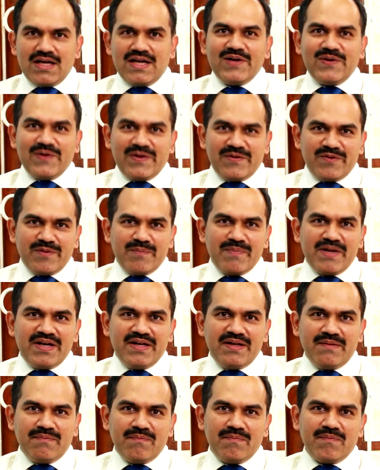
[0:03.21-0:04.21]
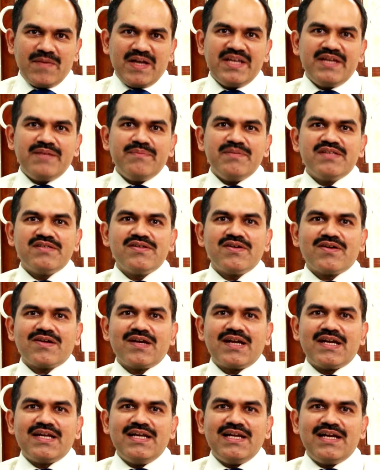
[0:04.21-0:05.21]
Hello everybody, my name is
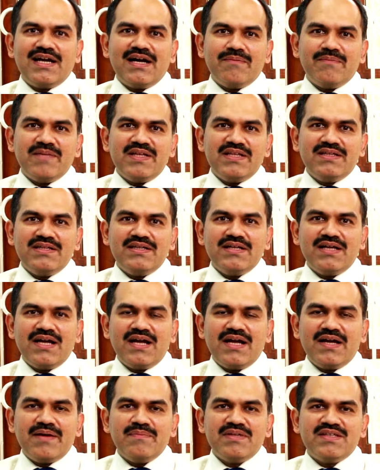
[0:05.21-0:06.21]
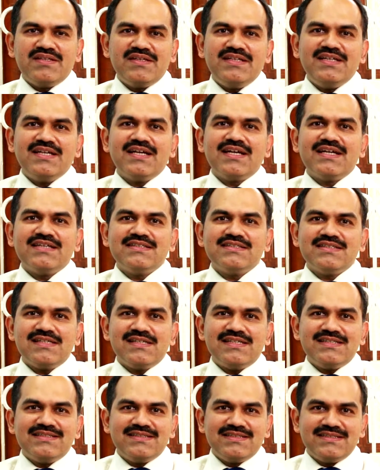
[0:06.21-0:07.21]
Dr. Anil Kamath. I am a senior
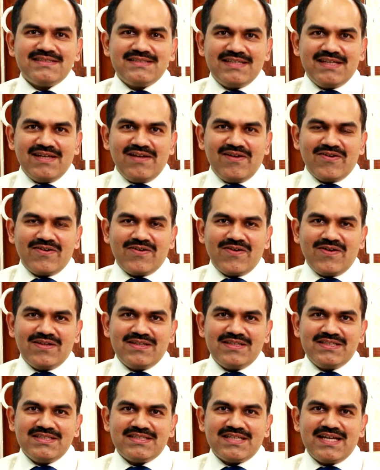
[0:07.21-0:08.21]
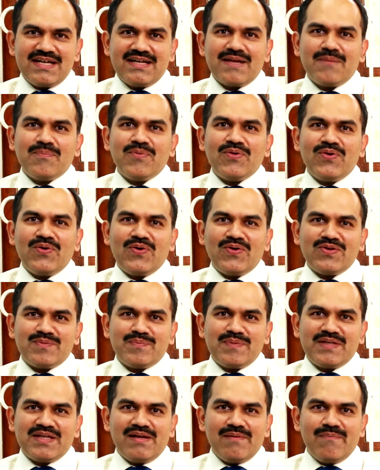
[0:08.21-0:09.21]
consultant surgical oncologist at Apollo
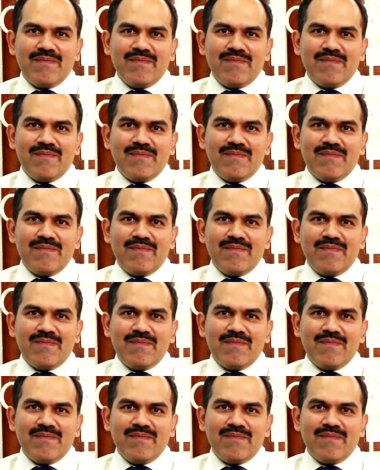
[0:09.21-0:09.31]
Hospital,